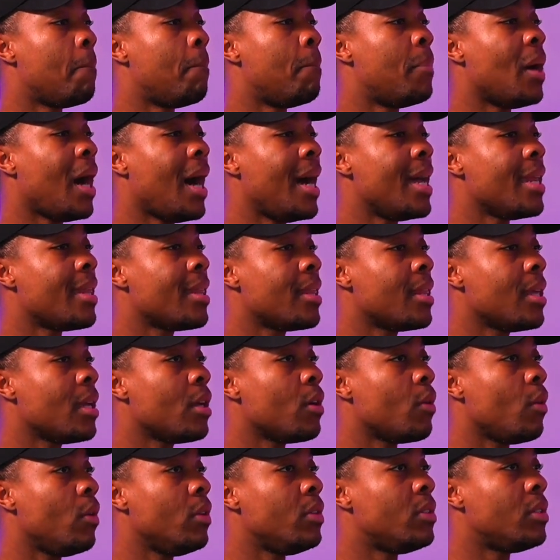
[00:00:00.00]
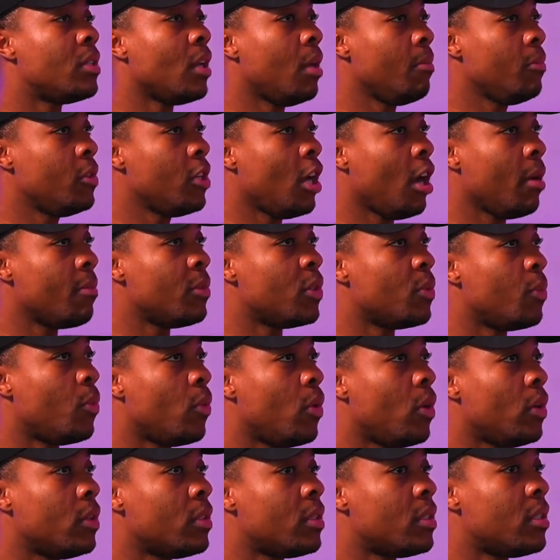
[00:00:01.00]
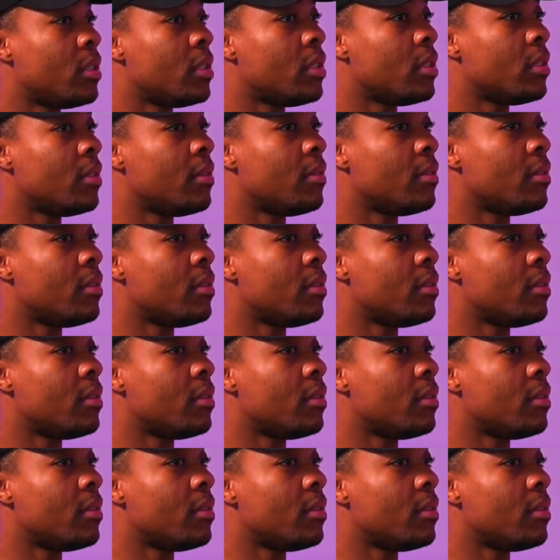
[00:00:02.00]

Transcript: But I think sometimes what